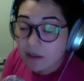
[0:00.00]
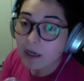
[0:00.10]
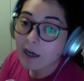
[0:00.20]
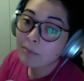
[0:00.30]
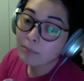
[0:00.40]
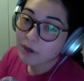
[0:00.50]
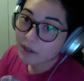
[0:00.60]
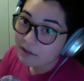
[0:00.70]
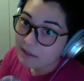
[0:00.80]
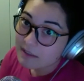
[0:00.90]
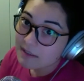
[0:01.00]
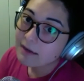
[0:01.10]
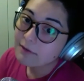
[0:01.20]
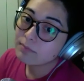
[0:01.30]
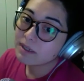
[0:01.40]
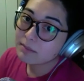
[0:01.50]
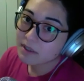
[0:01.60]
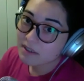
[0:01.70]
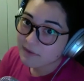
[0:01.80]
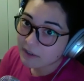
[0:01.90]
Product leads have big
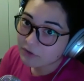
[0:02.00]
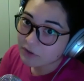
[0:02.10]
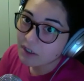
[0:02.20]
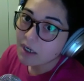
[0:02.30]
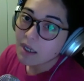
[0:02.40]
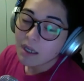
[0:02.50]
buzz factor.